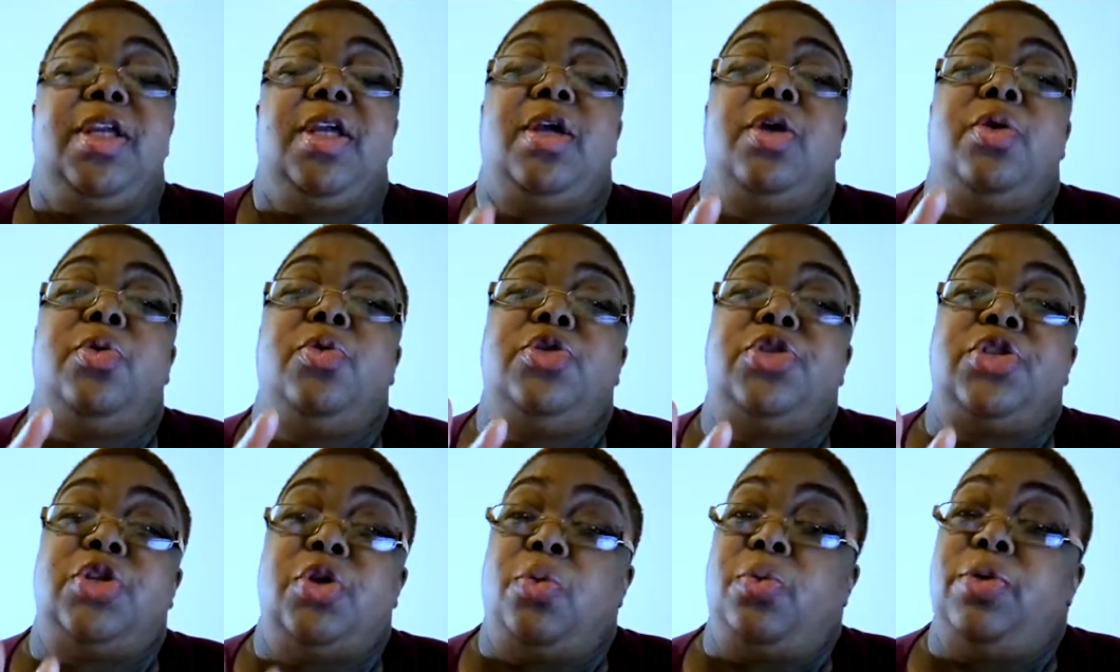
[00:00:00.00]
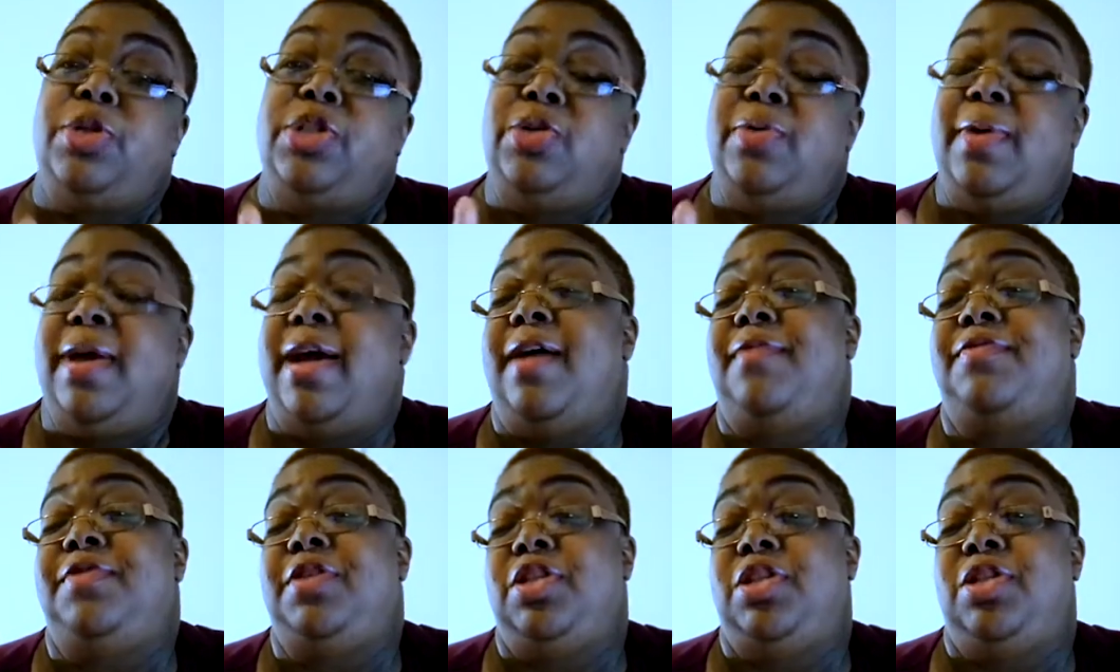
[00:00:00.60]
So what you
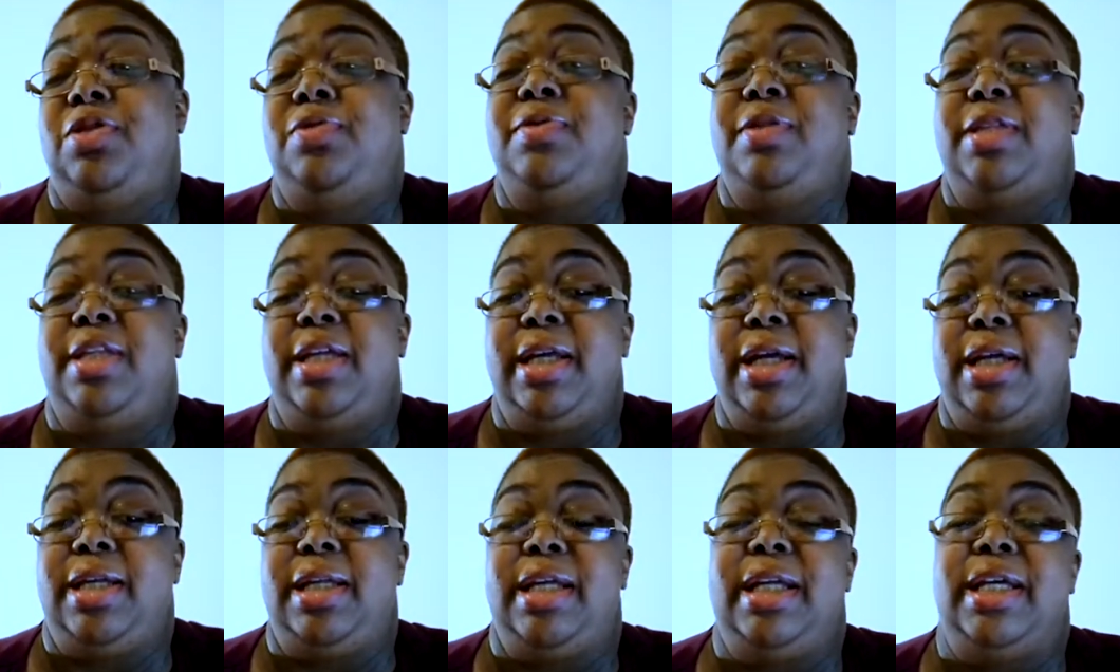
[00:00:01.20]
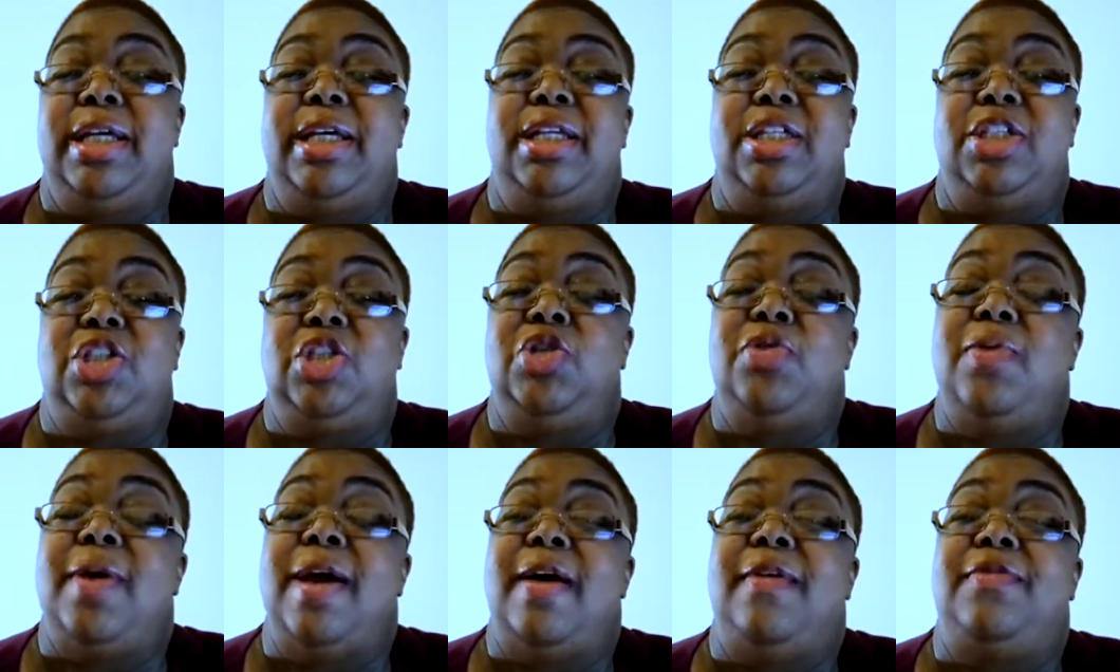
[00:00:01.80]
have to do then is
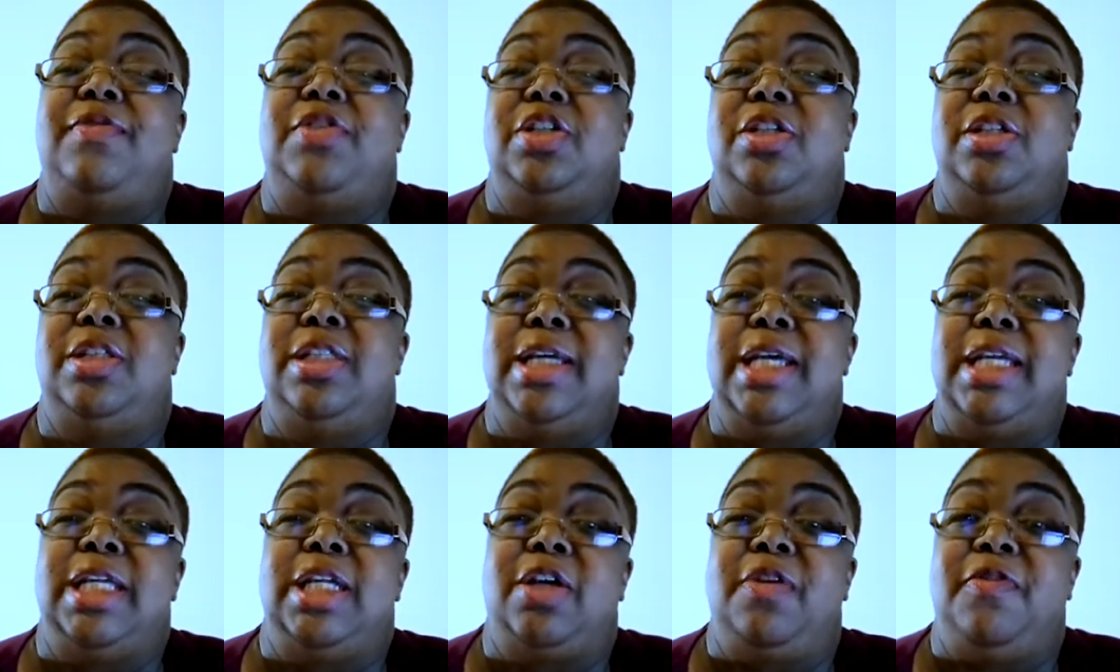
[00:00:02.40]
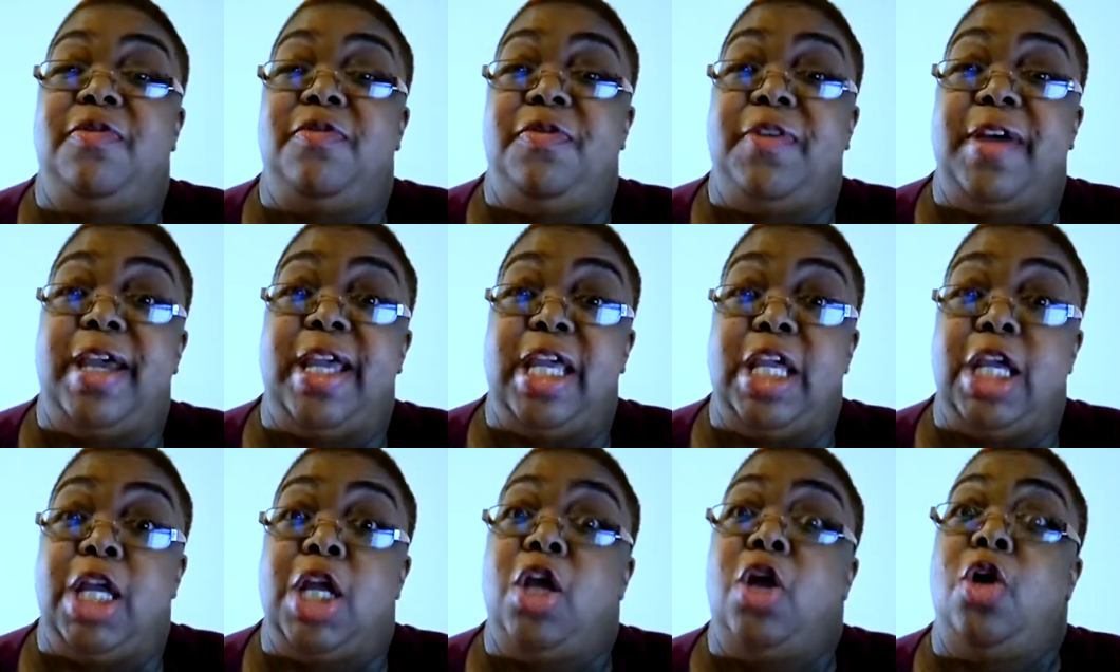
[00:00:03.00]
you have to then
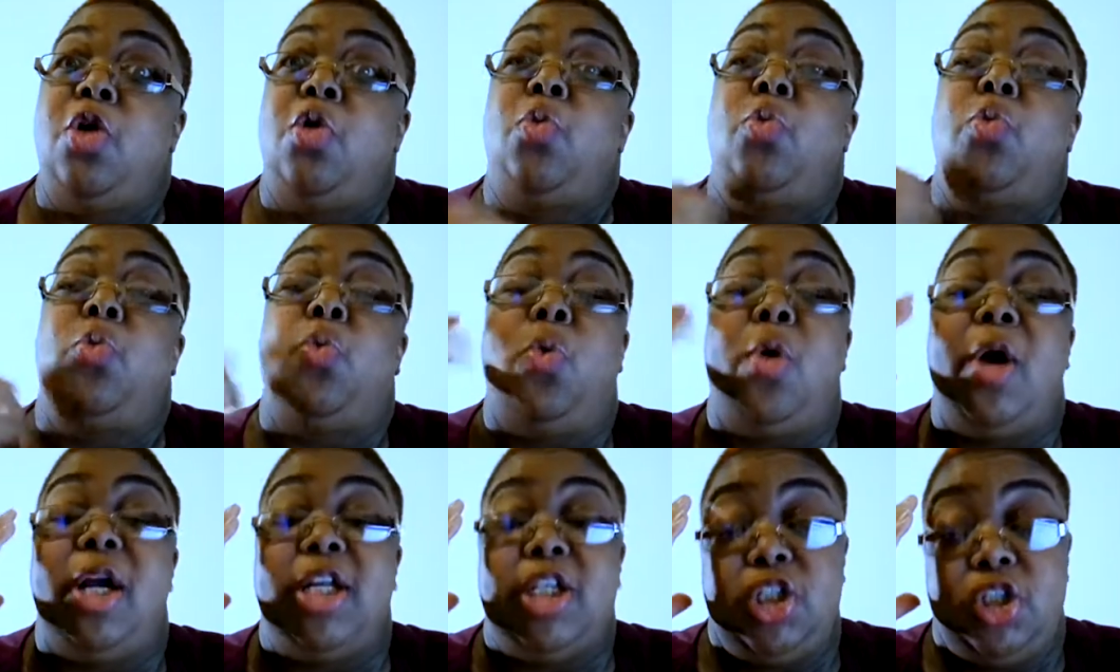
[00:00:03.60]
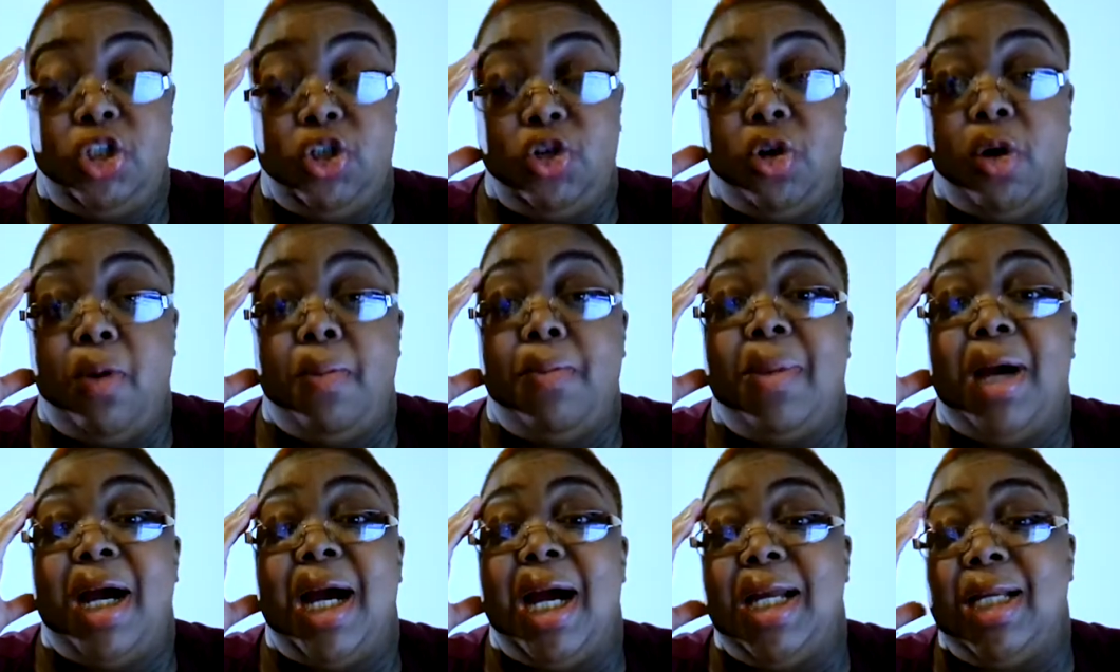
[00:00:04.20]
convey what your
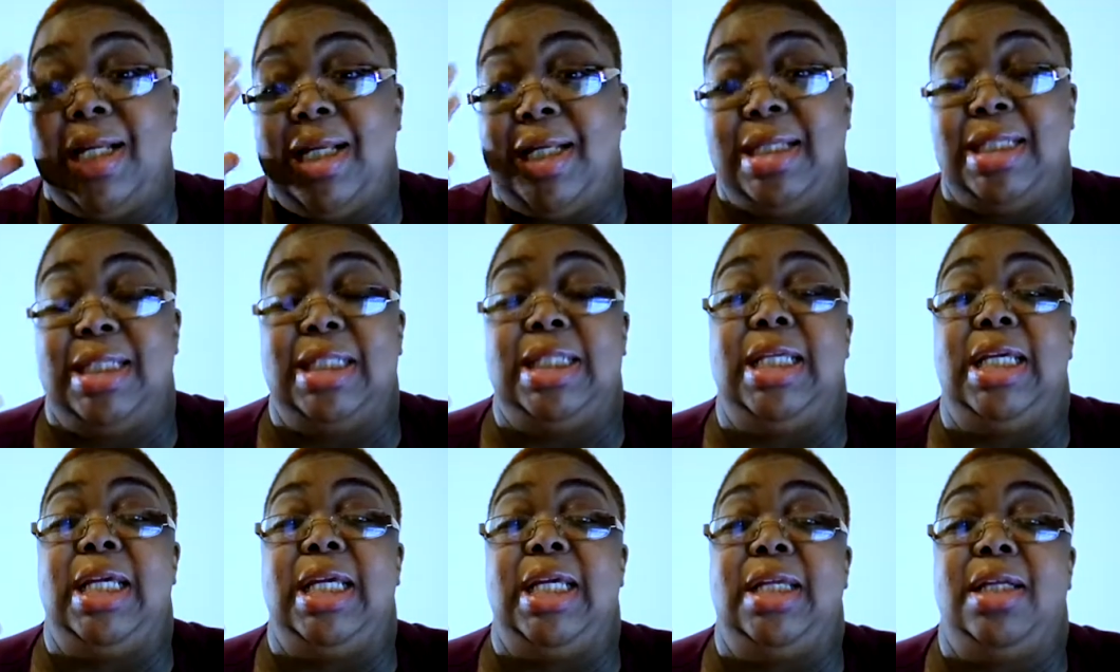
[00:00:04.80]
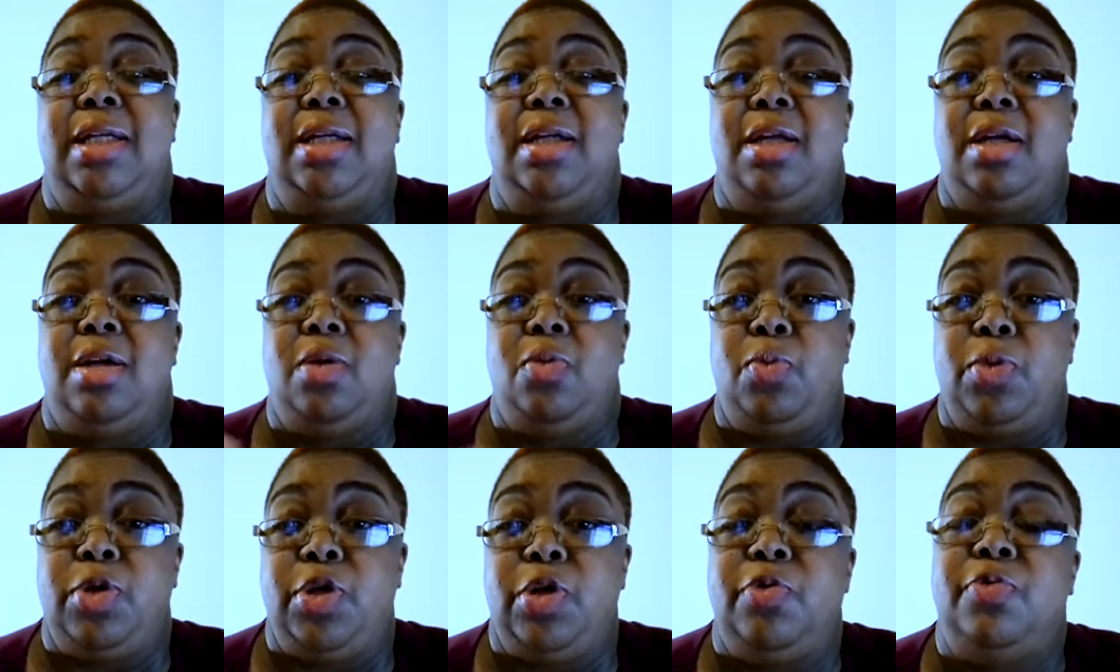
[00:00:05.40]
mind has seen
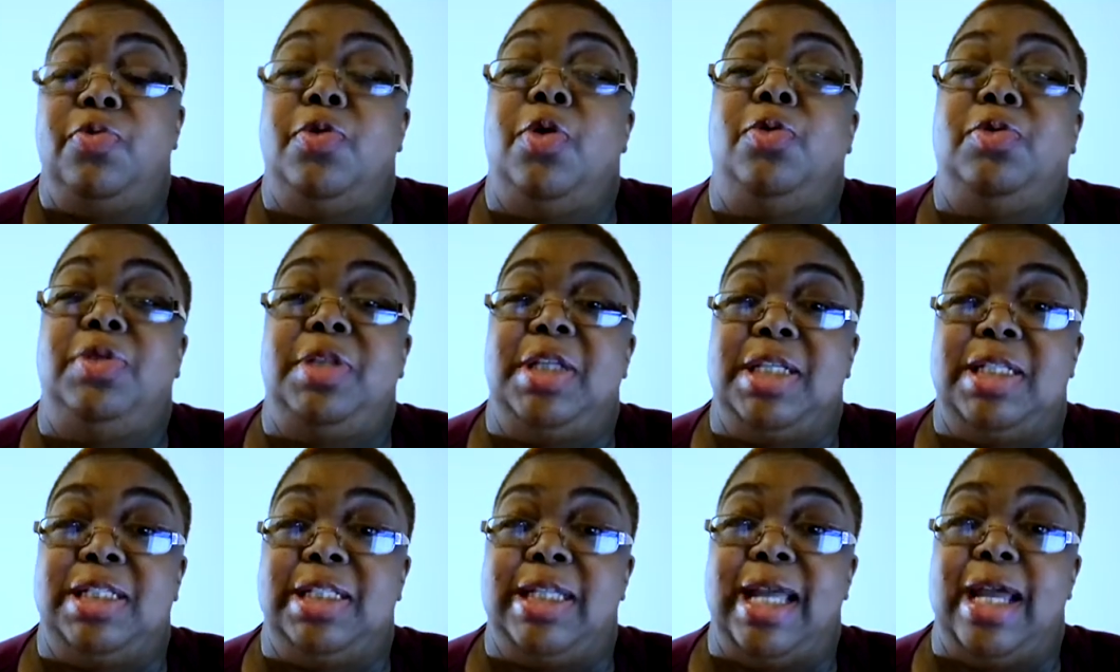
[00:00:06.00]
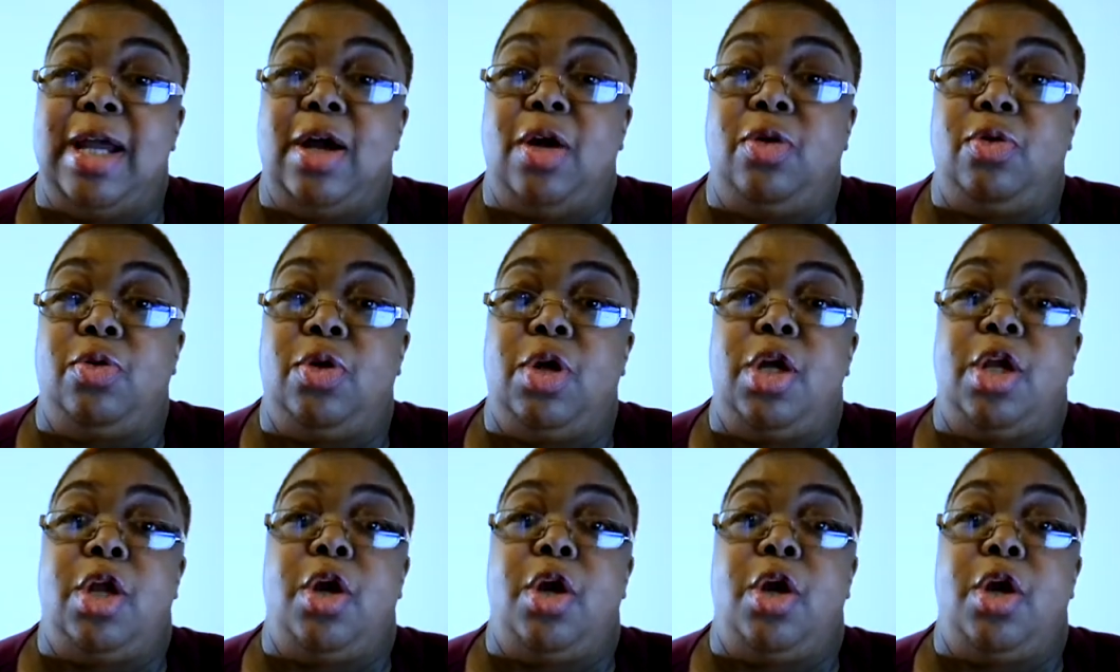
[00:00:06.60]
when you wrote this down.